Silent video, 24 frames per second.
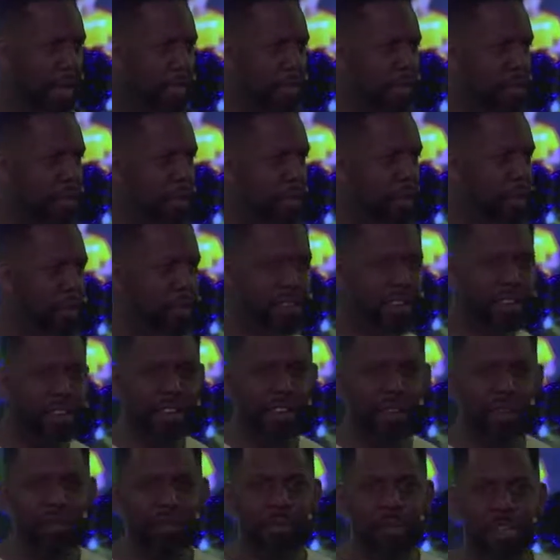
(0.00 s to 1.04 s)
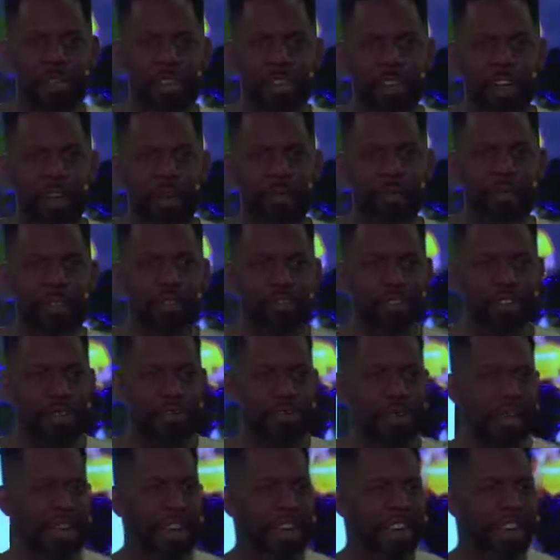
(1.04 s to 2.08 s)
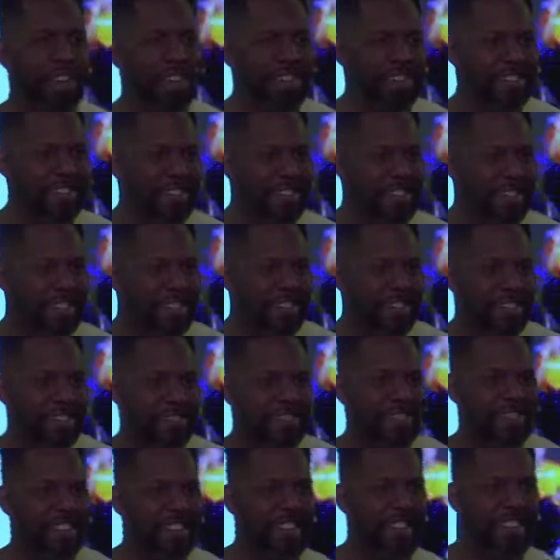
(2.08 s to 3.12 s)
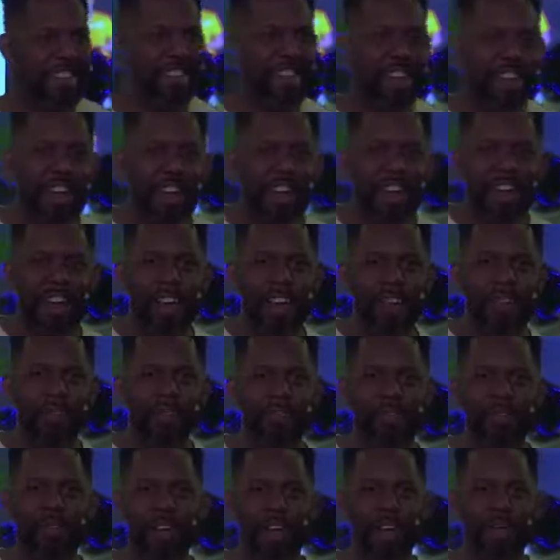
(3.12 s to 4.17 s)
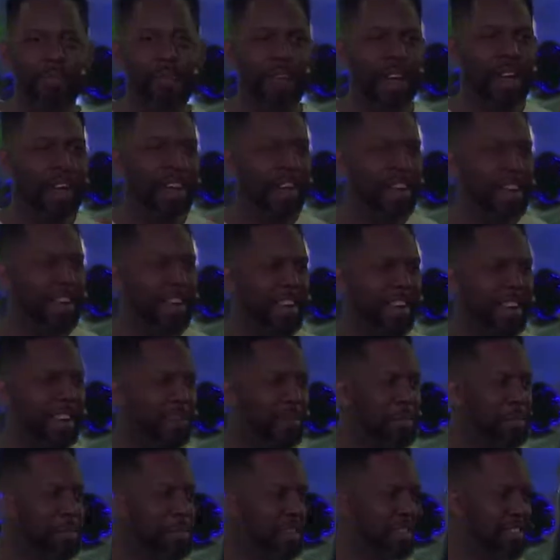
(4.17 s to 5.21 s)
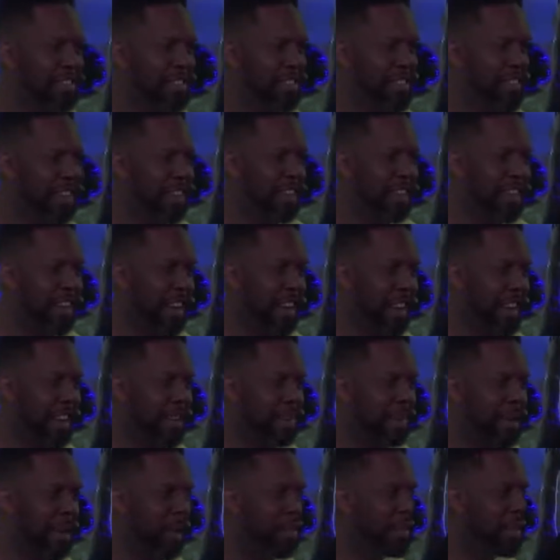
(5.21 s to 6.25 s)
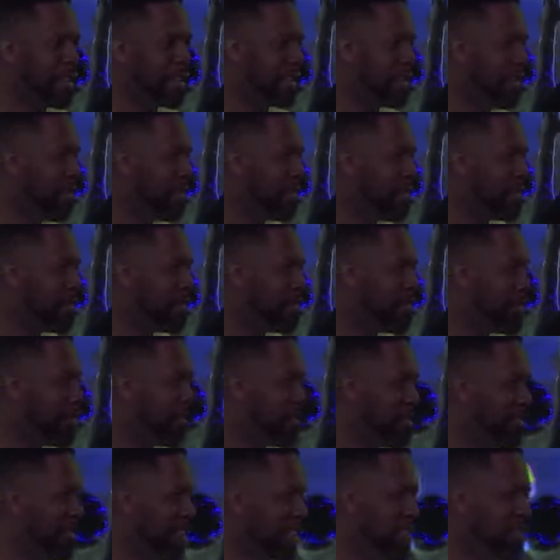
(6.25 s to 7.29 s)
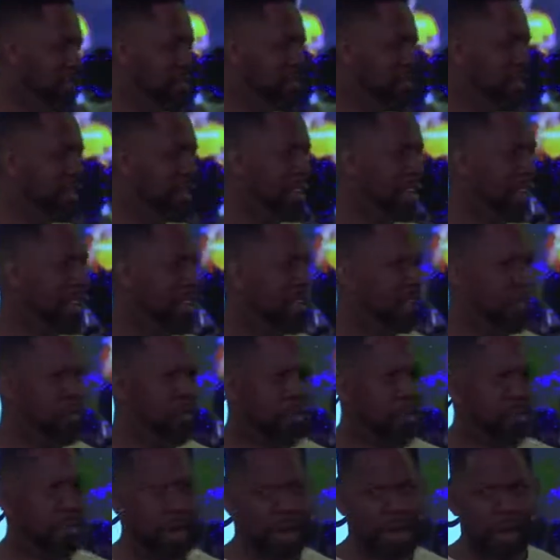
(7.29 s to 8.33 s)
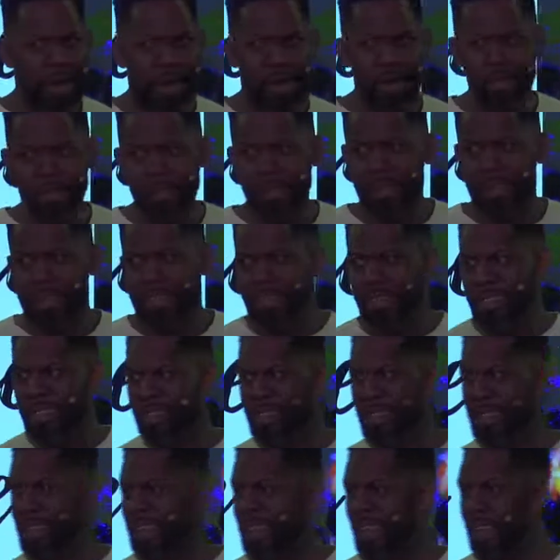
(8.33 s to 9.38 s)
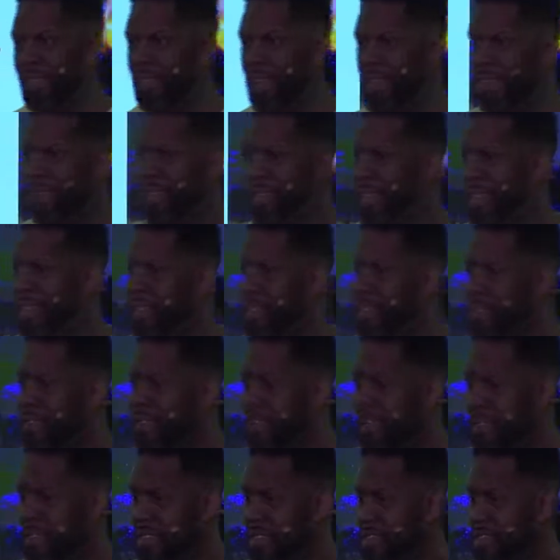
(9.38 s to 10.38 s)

For those that know me, I'm usually behind the scenes. I'm behind the camera. I've been going to Designer's Way now for about 7 years.